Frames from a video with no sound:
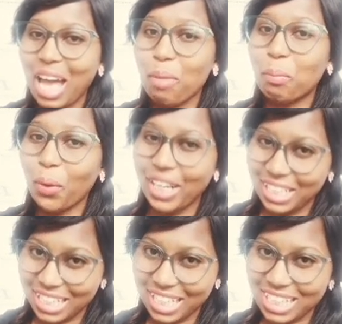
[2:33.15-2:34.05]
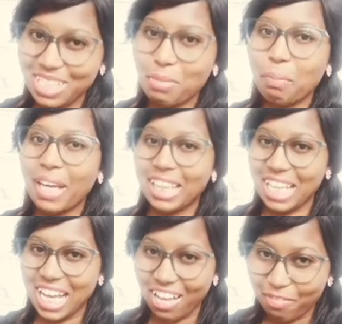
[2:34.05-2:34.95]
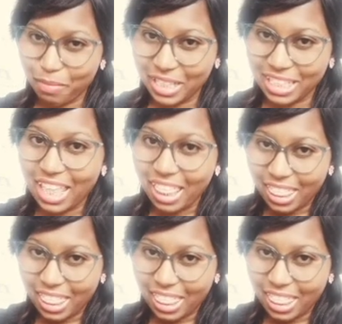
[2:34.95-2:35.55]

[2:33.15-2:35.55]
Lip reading: appointed by the government,